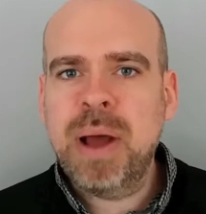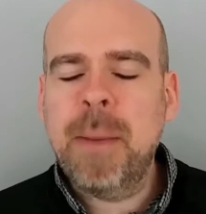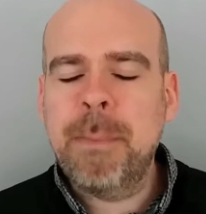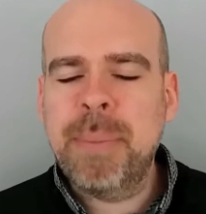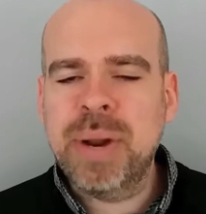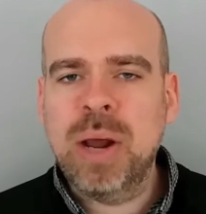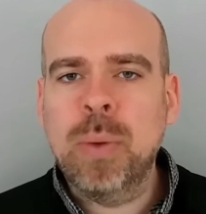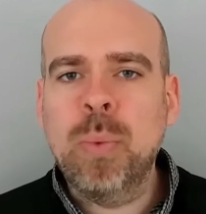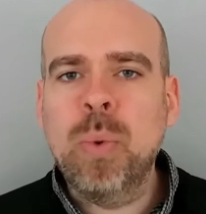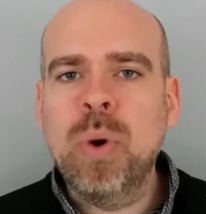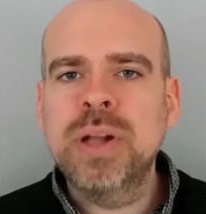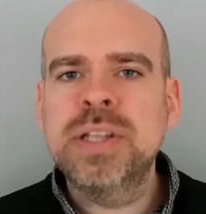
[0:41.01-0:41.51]

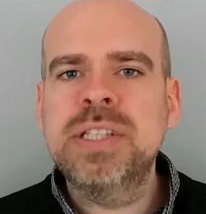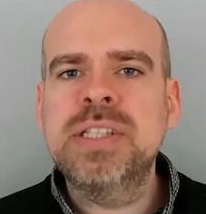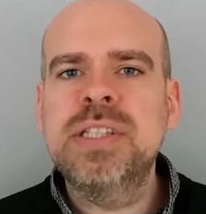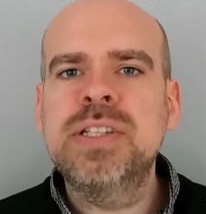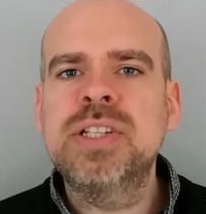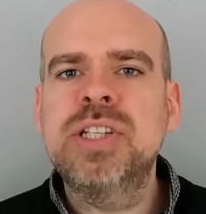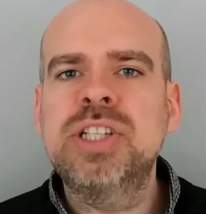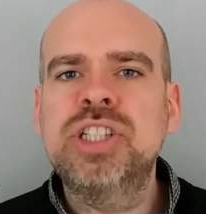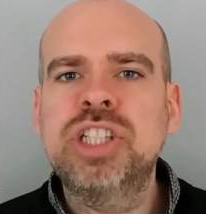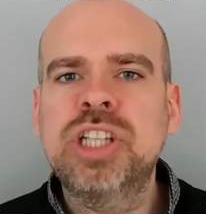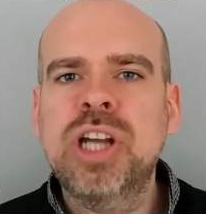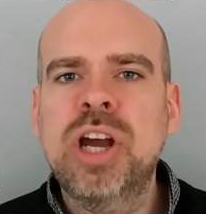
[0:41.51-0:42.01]
but I wanted
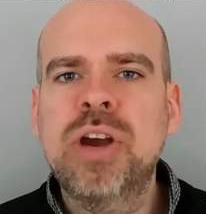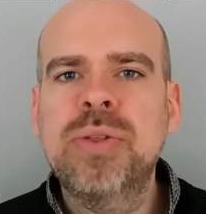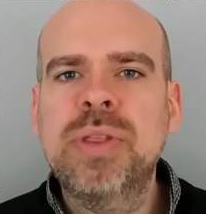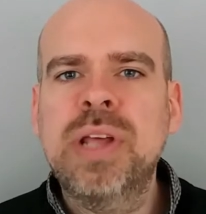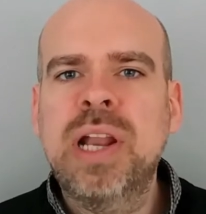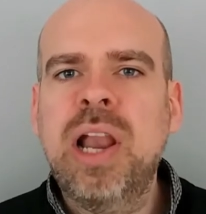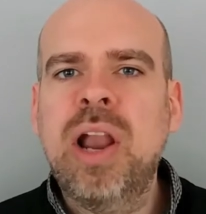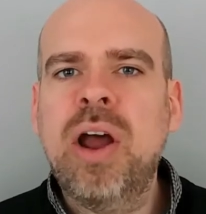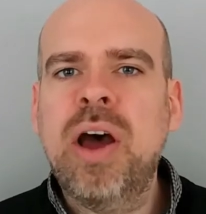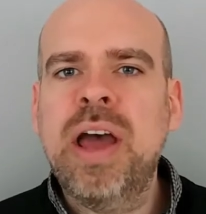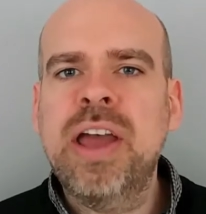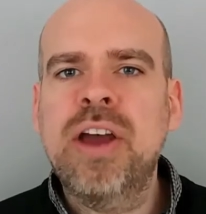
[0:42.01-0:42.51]
to show the
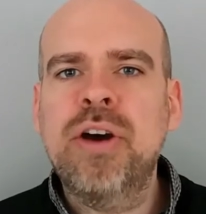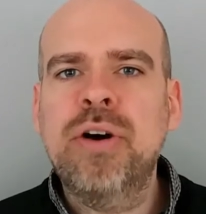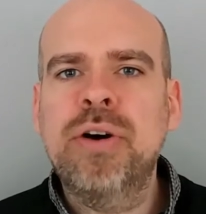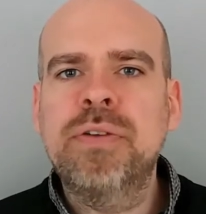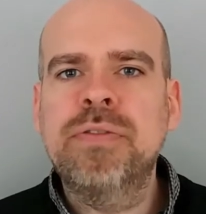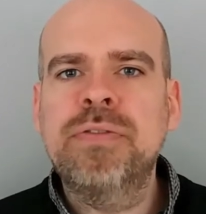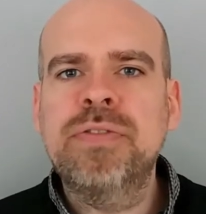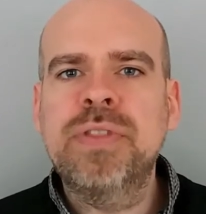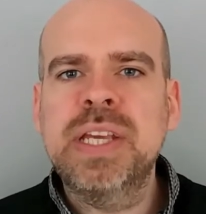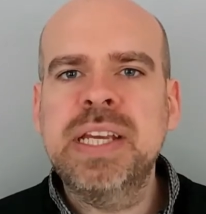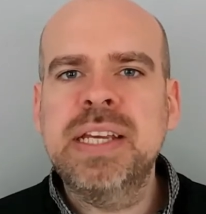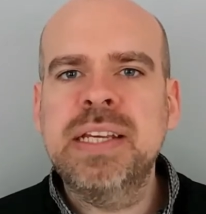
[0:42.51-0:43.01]
light
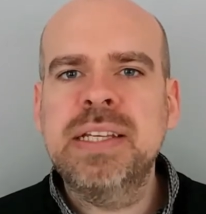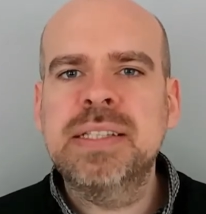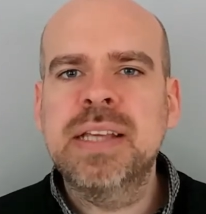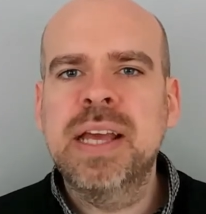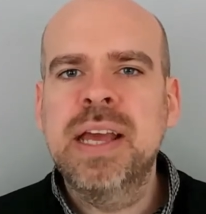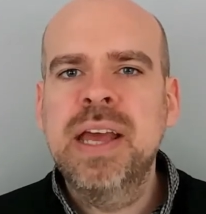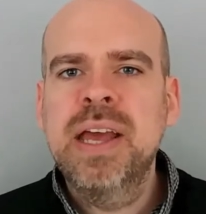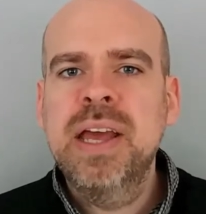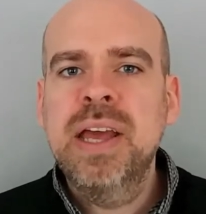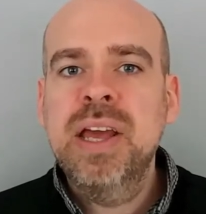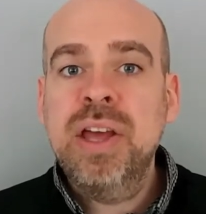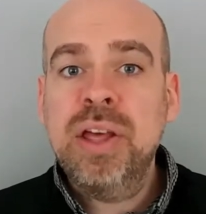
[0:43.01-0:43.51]
of these
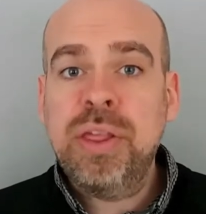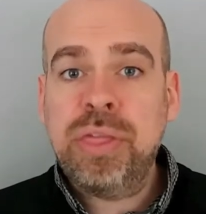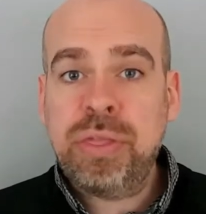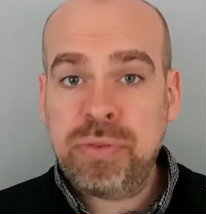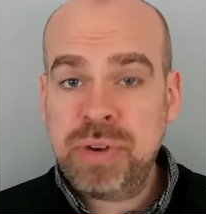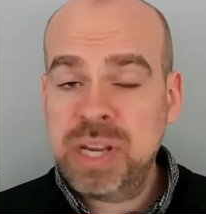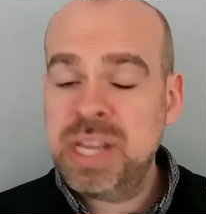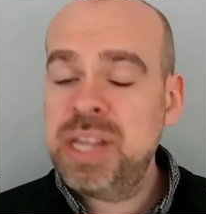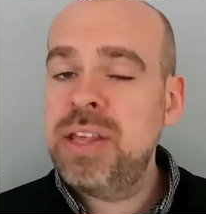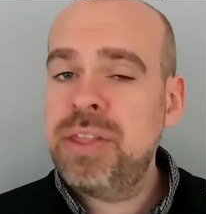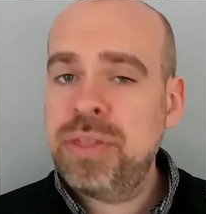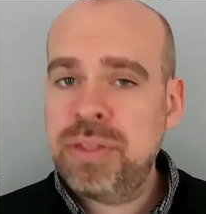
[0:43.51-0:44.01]

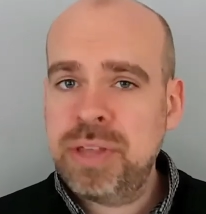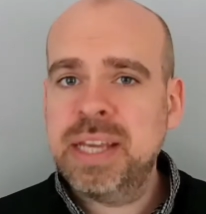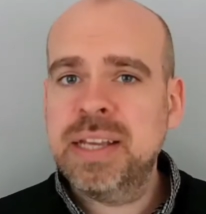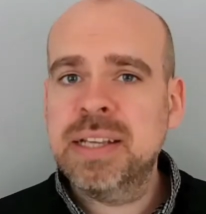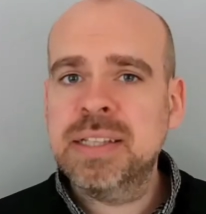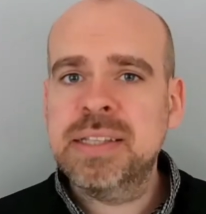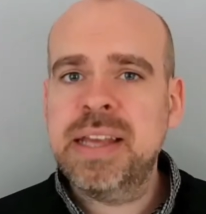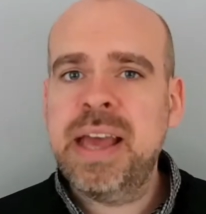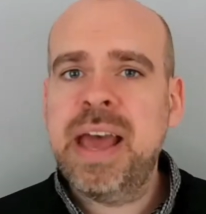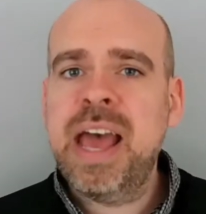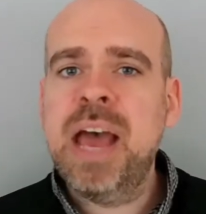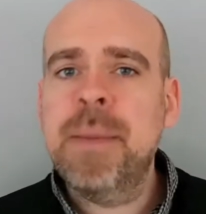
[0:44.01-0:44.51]
3
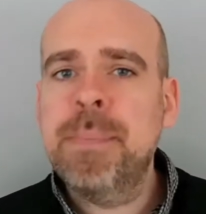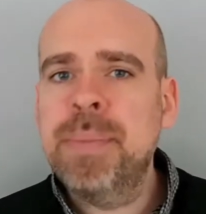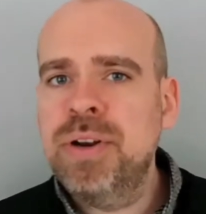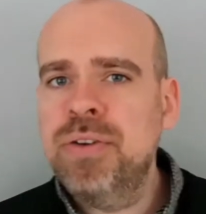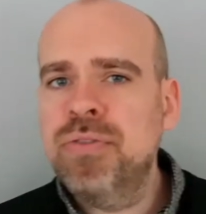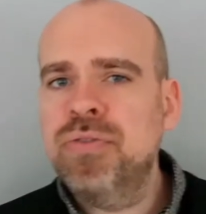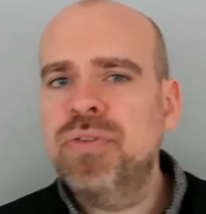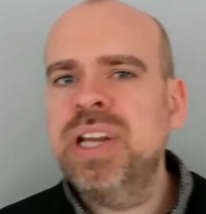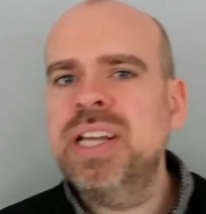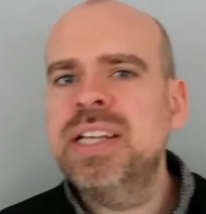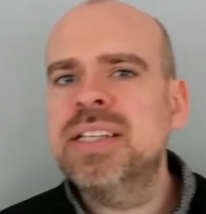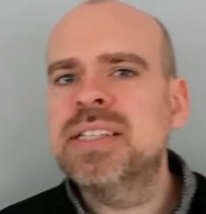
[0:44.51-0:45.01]
things that
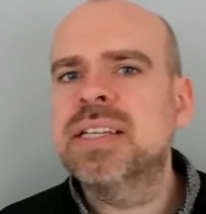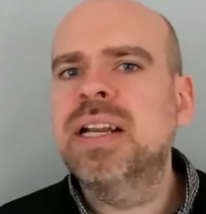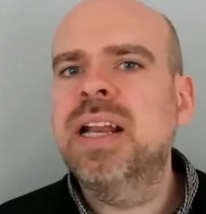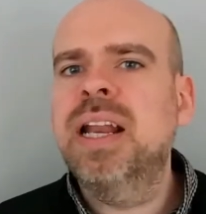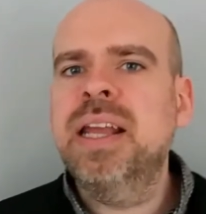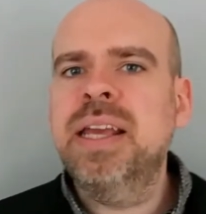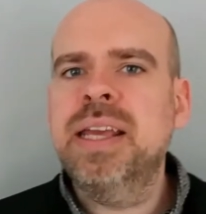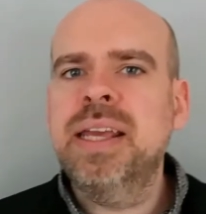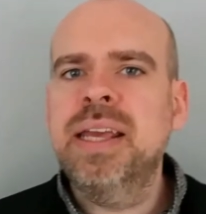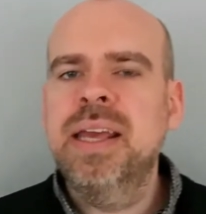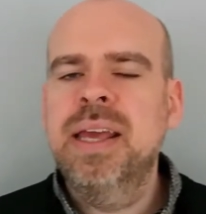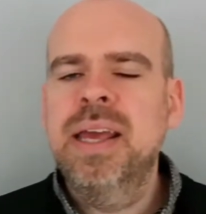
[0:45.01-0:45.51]
happened
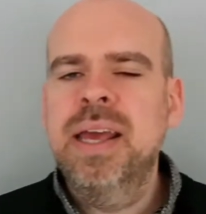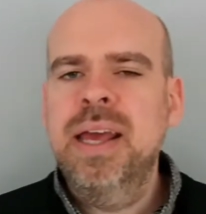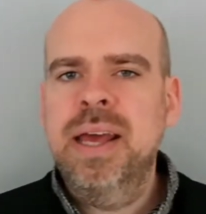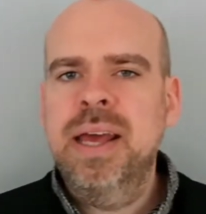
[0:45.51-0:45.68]
recently,